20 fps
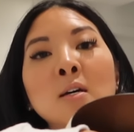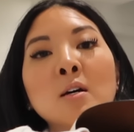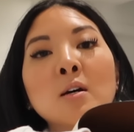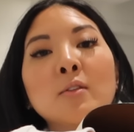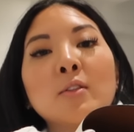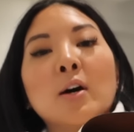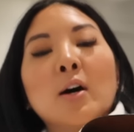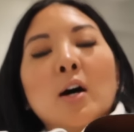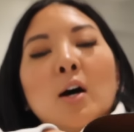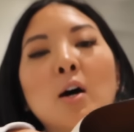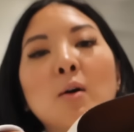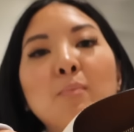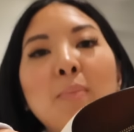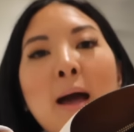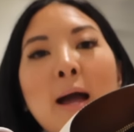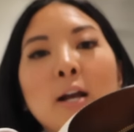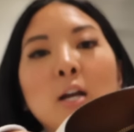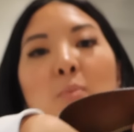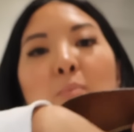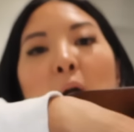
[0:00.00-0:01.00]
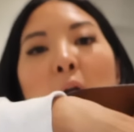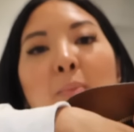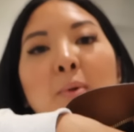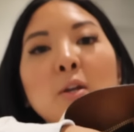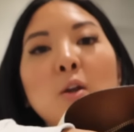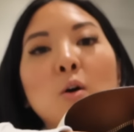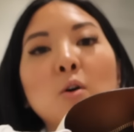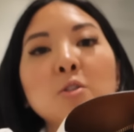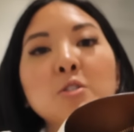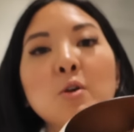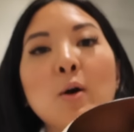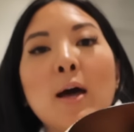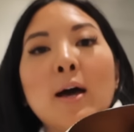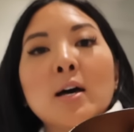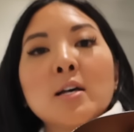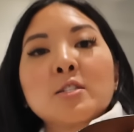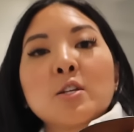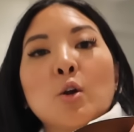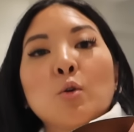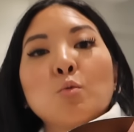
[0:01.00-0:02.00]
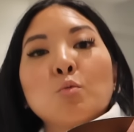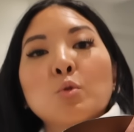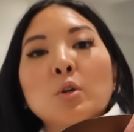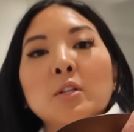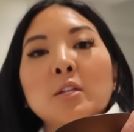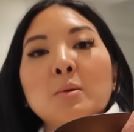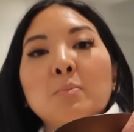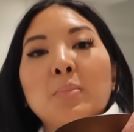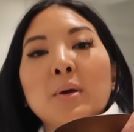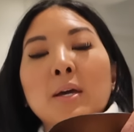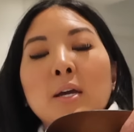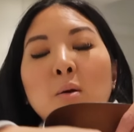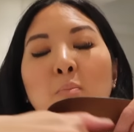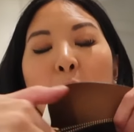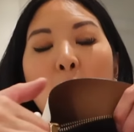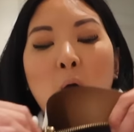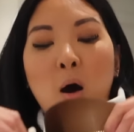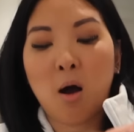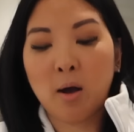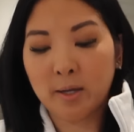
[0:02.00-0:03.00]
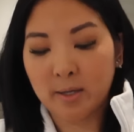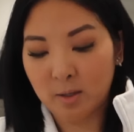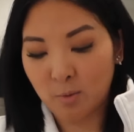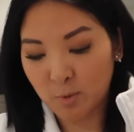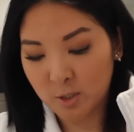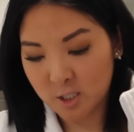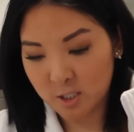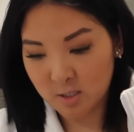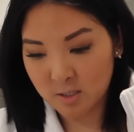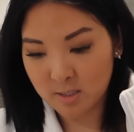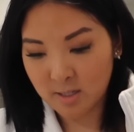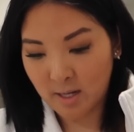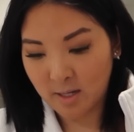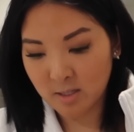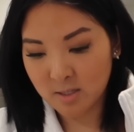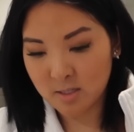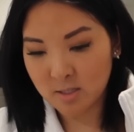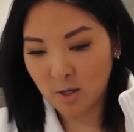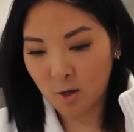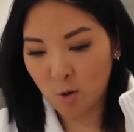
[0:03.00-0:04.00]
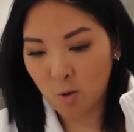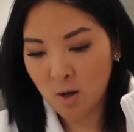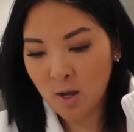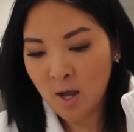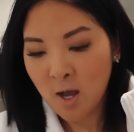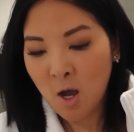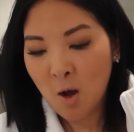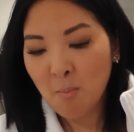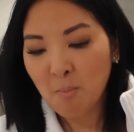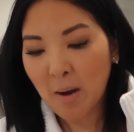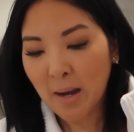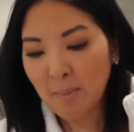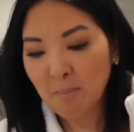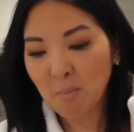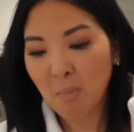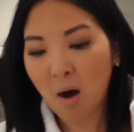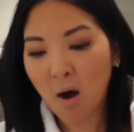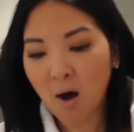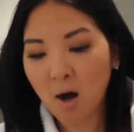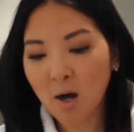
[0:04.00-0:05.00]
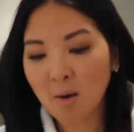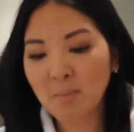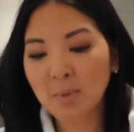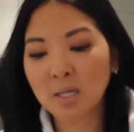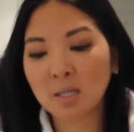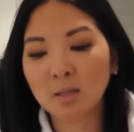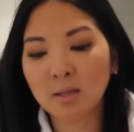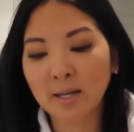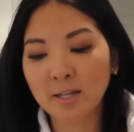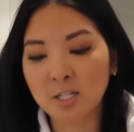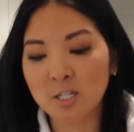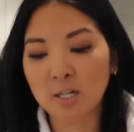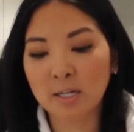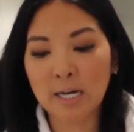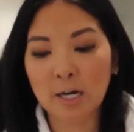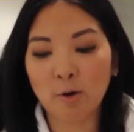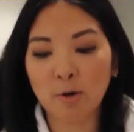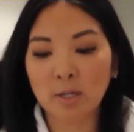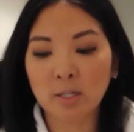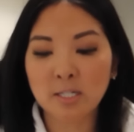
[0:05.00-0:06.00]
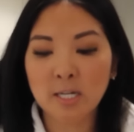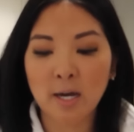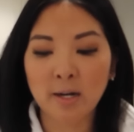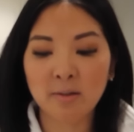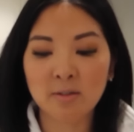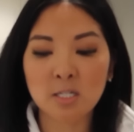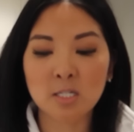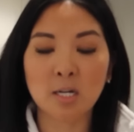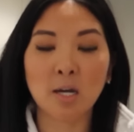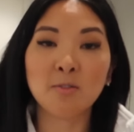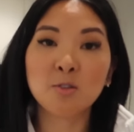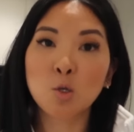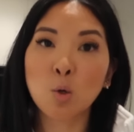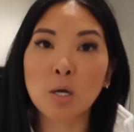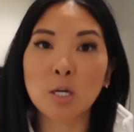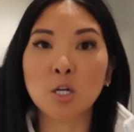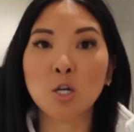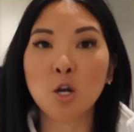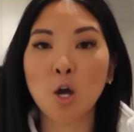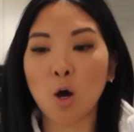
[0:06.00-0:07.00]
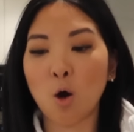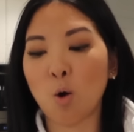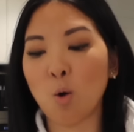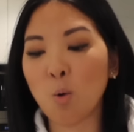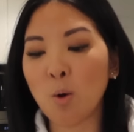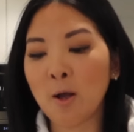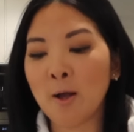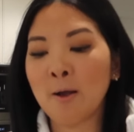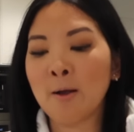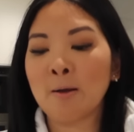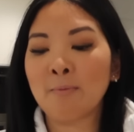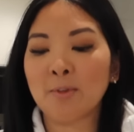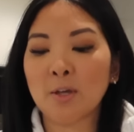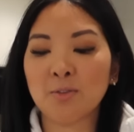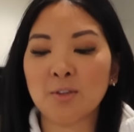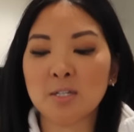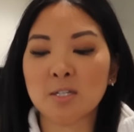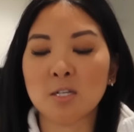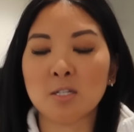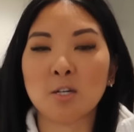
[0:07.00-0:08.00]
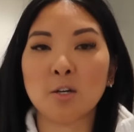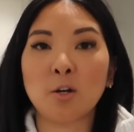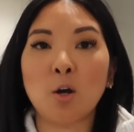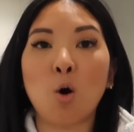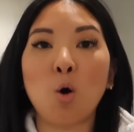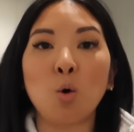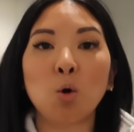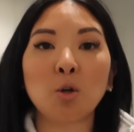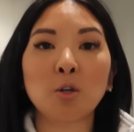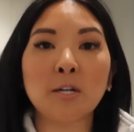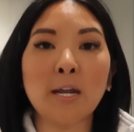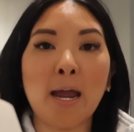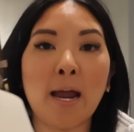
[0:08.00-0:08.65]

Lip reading: the back compartment also has a really big pocket, which is nice. So my mom likes to carry a ton of stuff, so I know that this is gonna hold